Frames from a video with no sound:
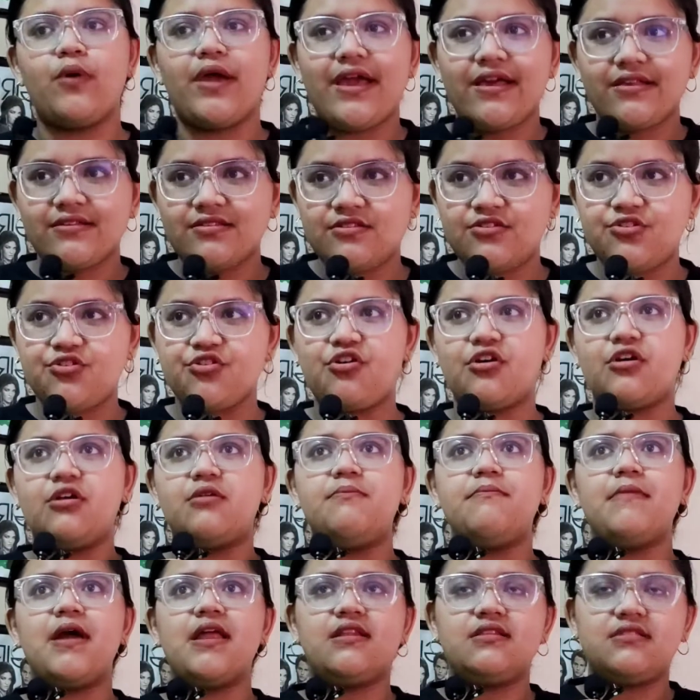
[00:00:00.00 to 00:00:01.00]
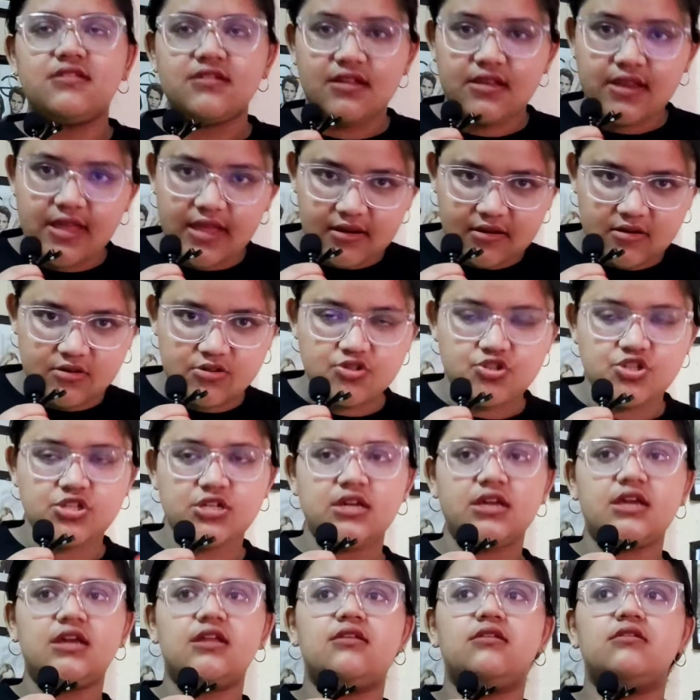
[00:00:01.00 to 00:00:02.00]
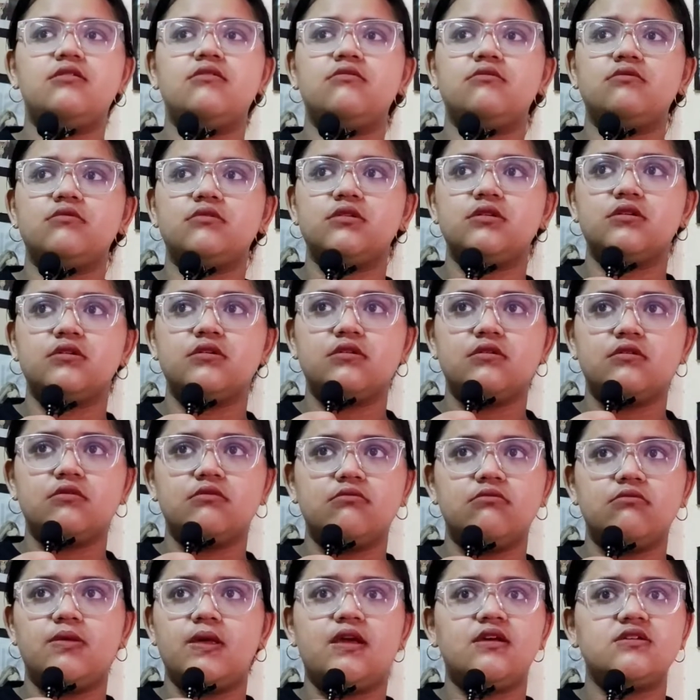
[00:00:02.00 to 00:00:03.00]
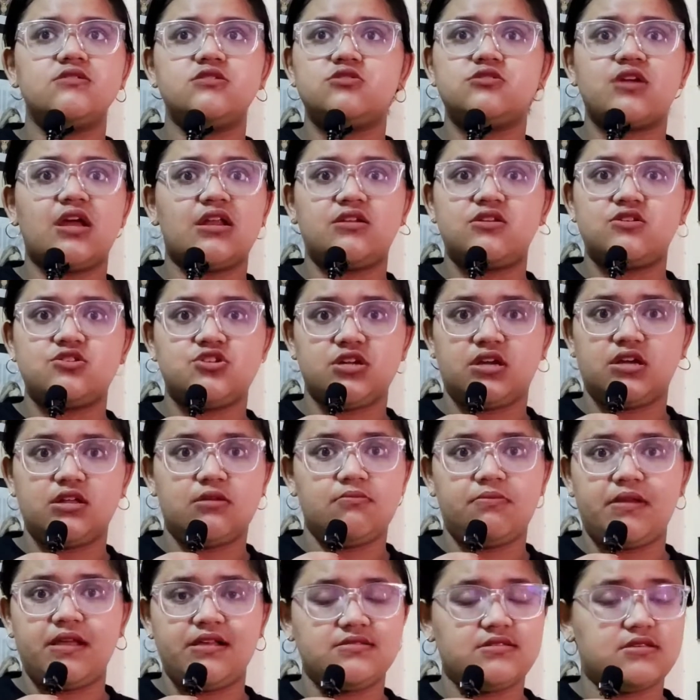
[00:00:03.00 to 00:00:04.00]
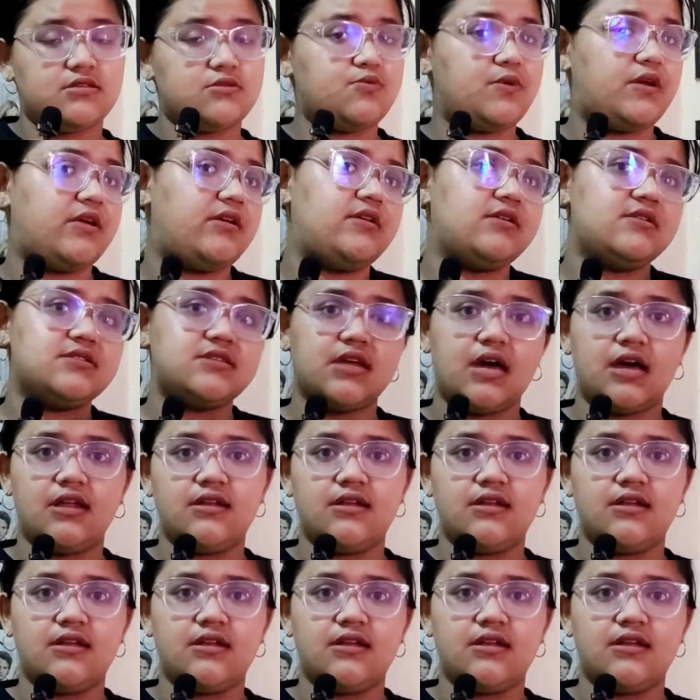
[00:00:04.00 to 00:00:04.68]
waste your mental energy in being strategic in places where it is